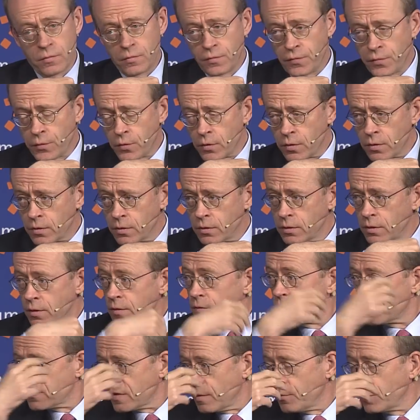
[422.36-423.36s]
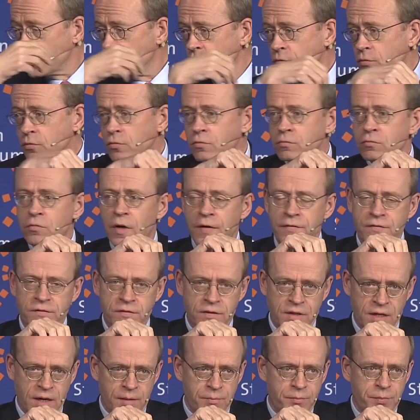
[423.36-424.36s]
for someone who runs
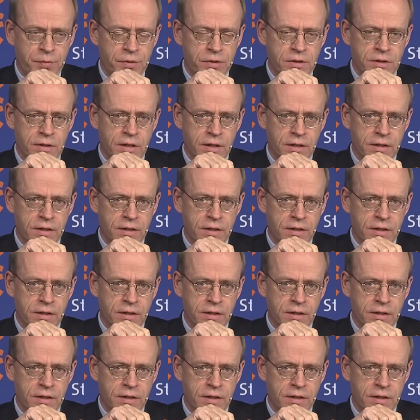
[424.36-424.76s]
a company,